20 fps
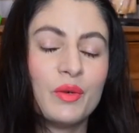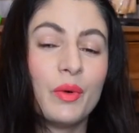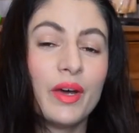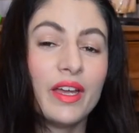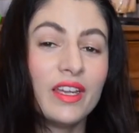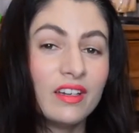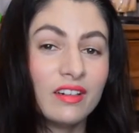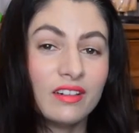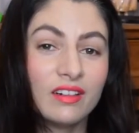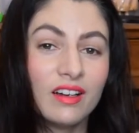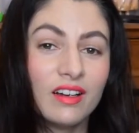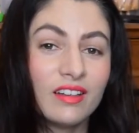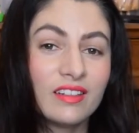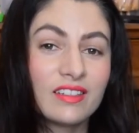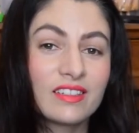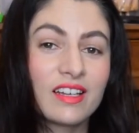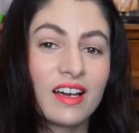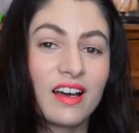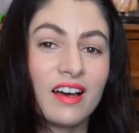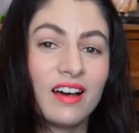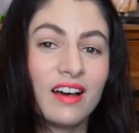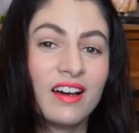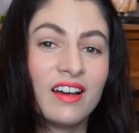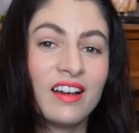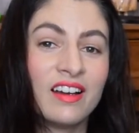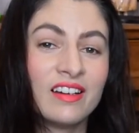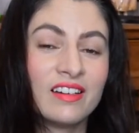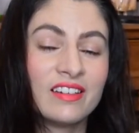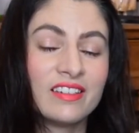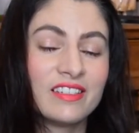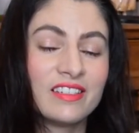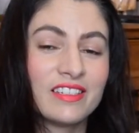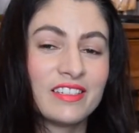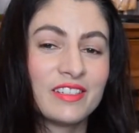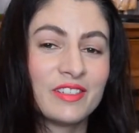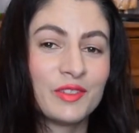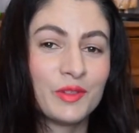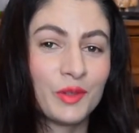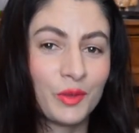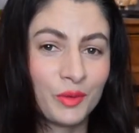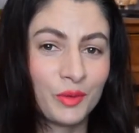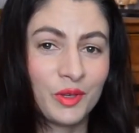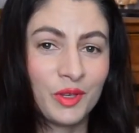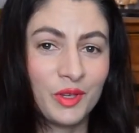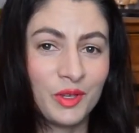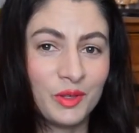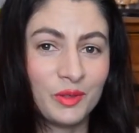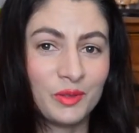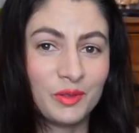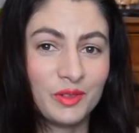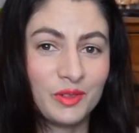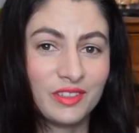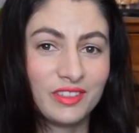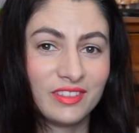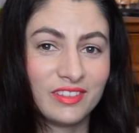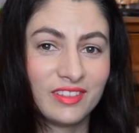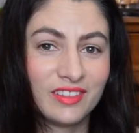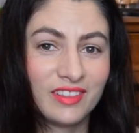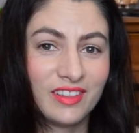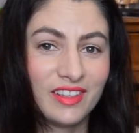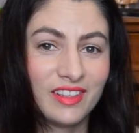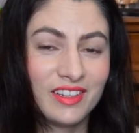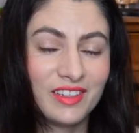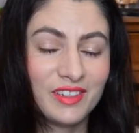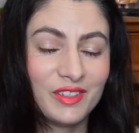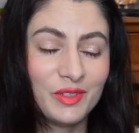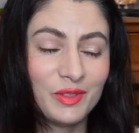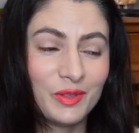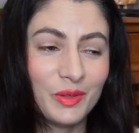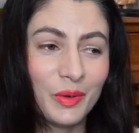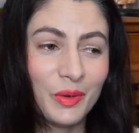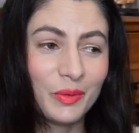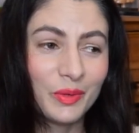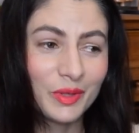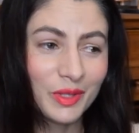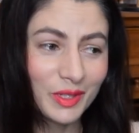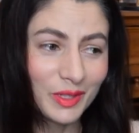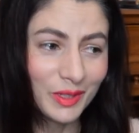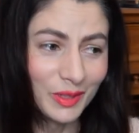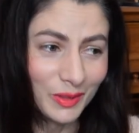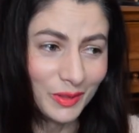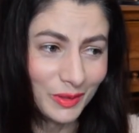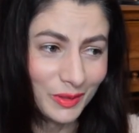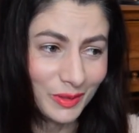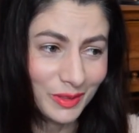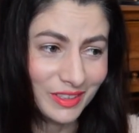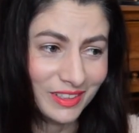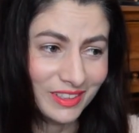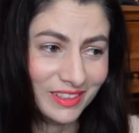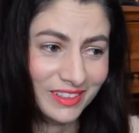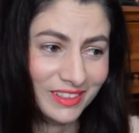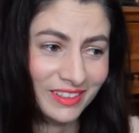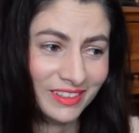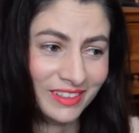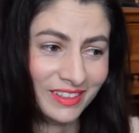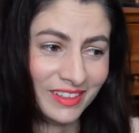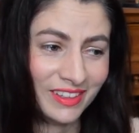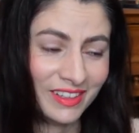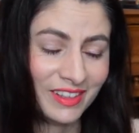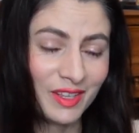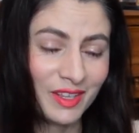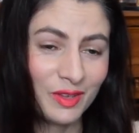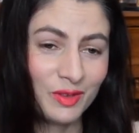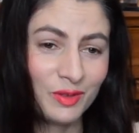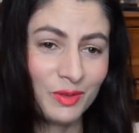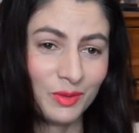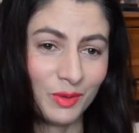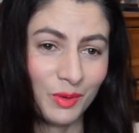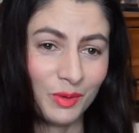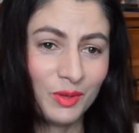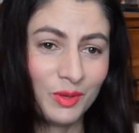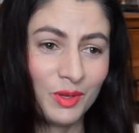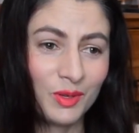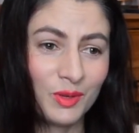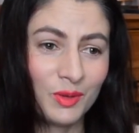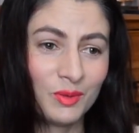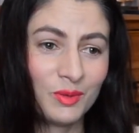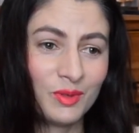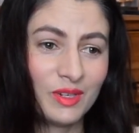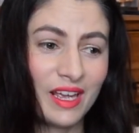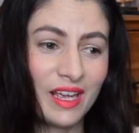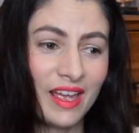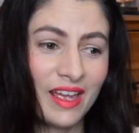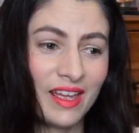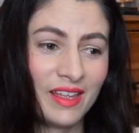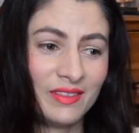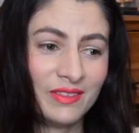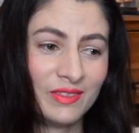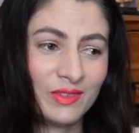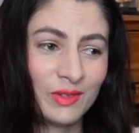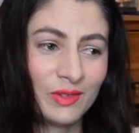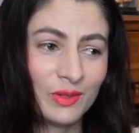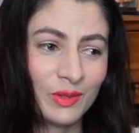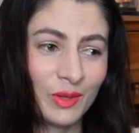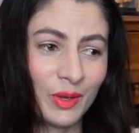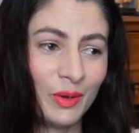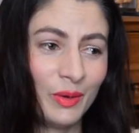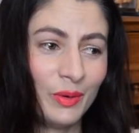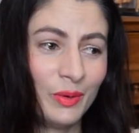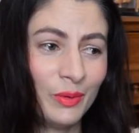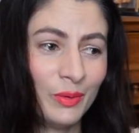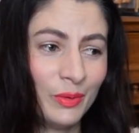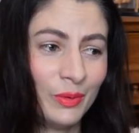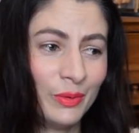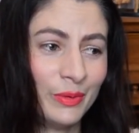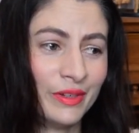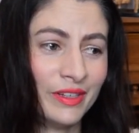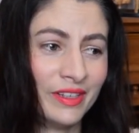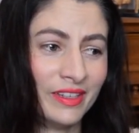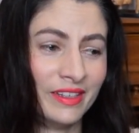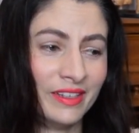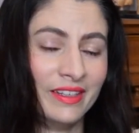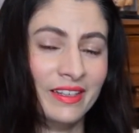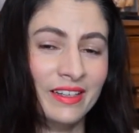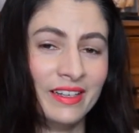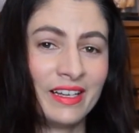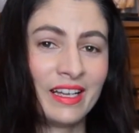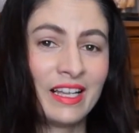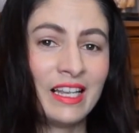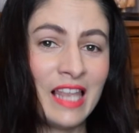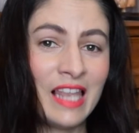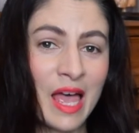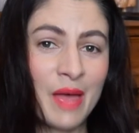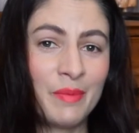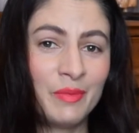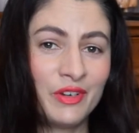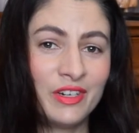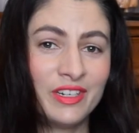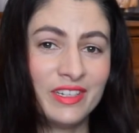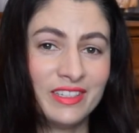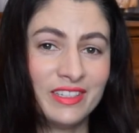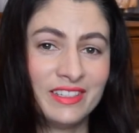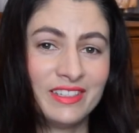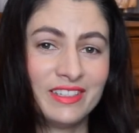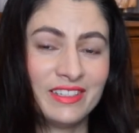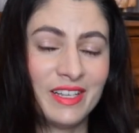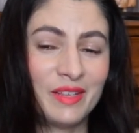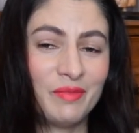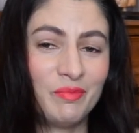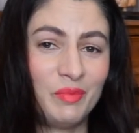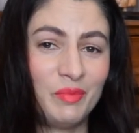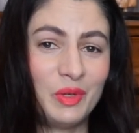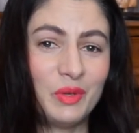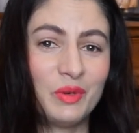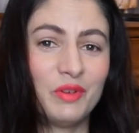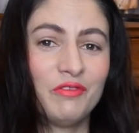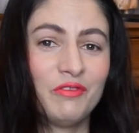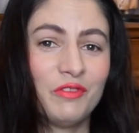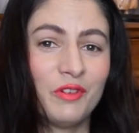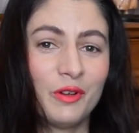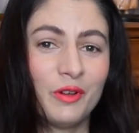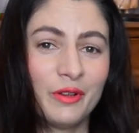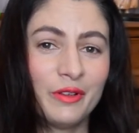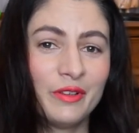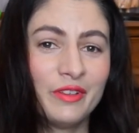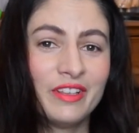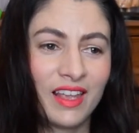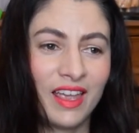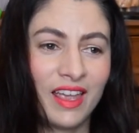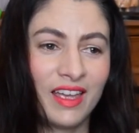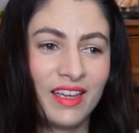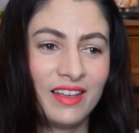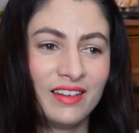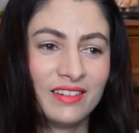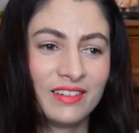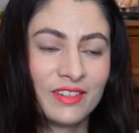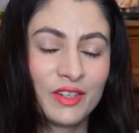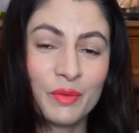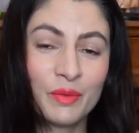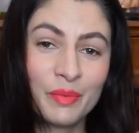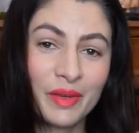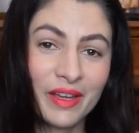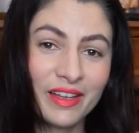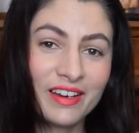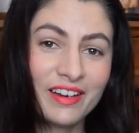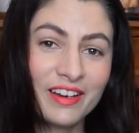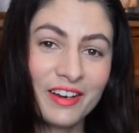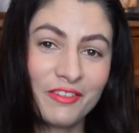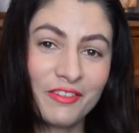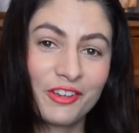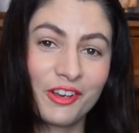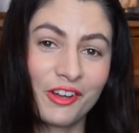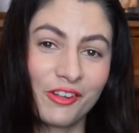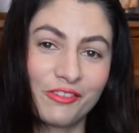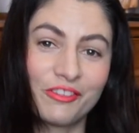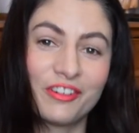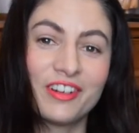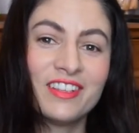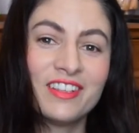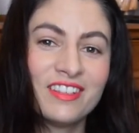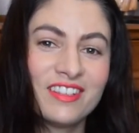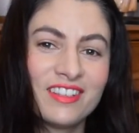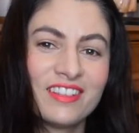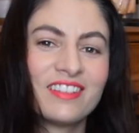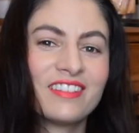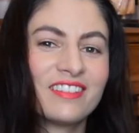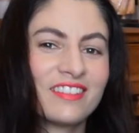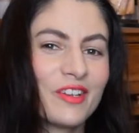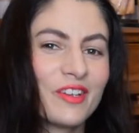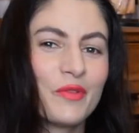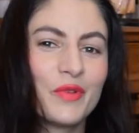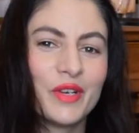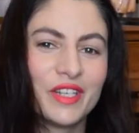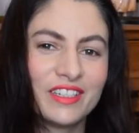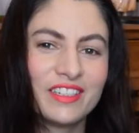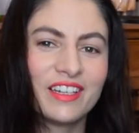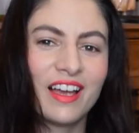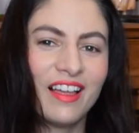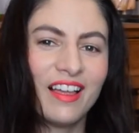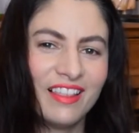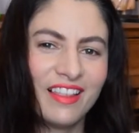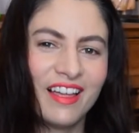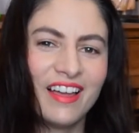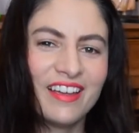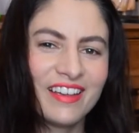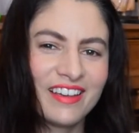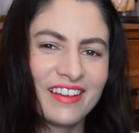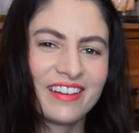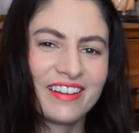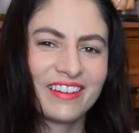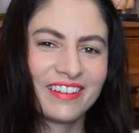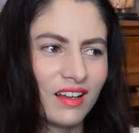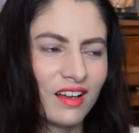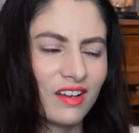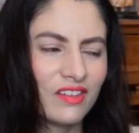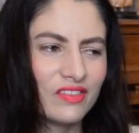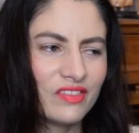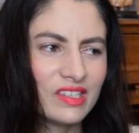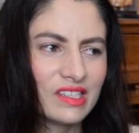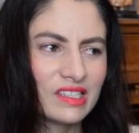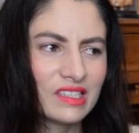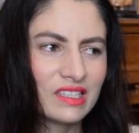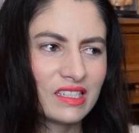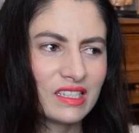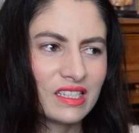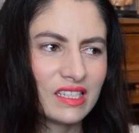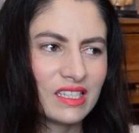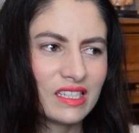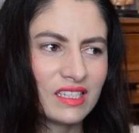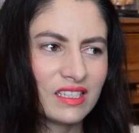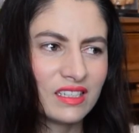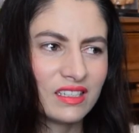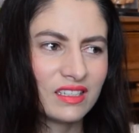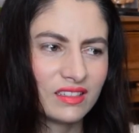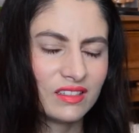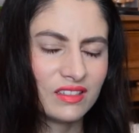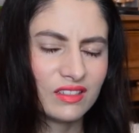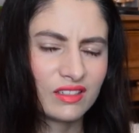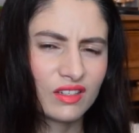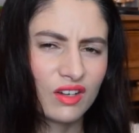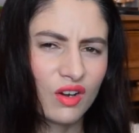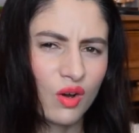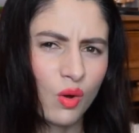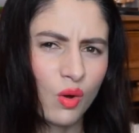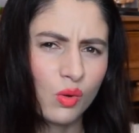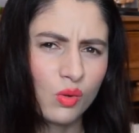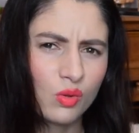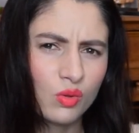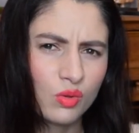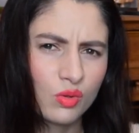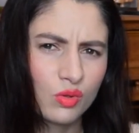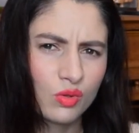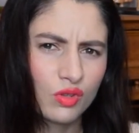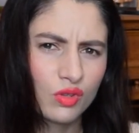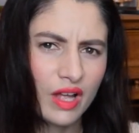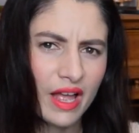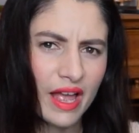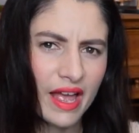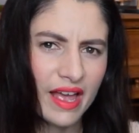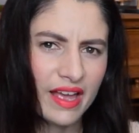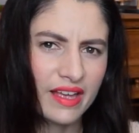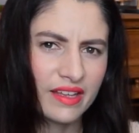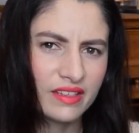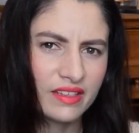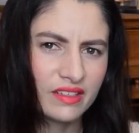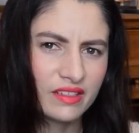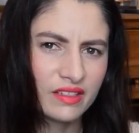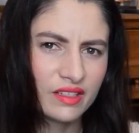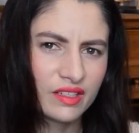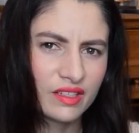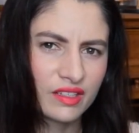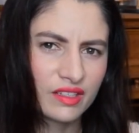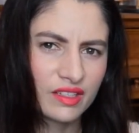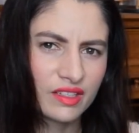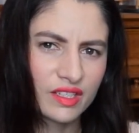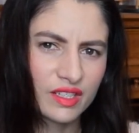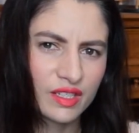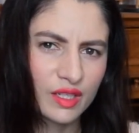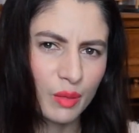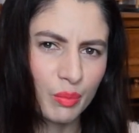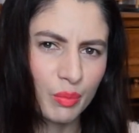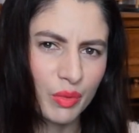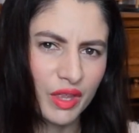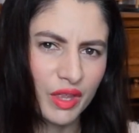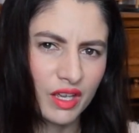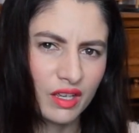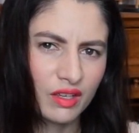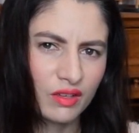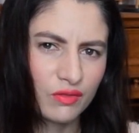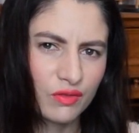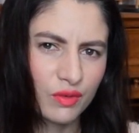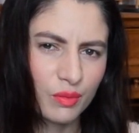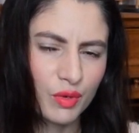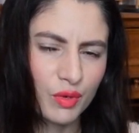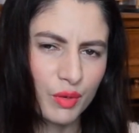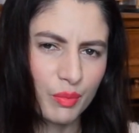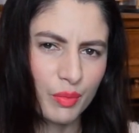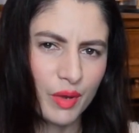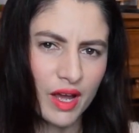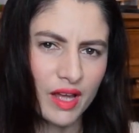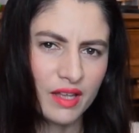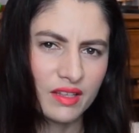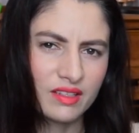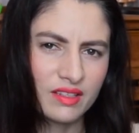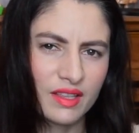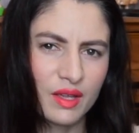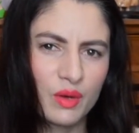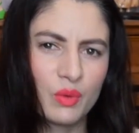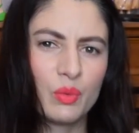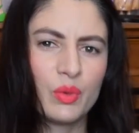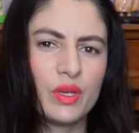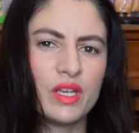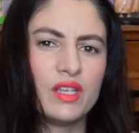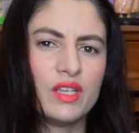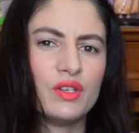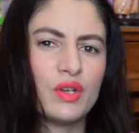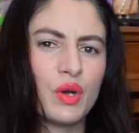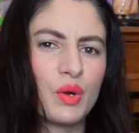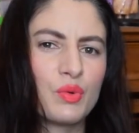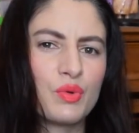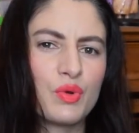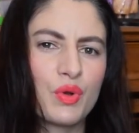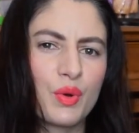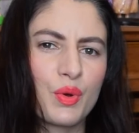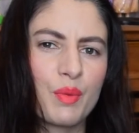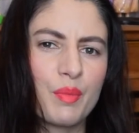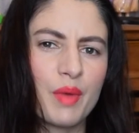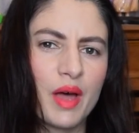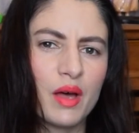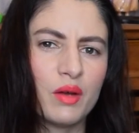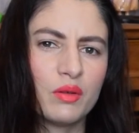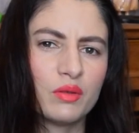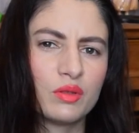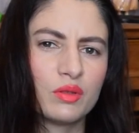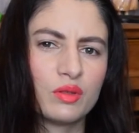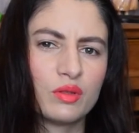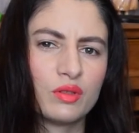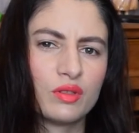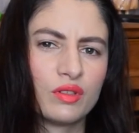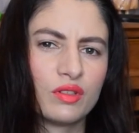Way Hot are just so cute. They're so cute. They're so cute and so glamorous and beautiful and competitive girlfriends, which I like. Obviously, Nicole has something from her past that we don't know about.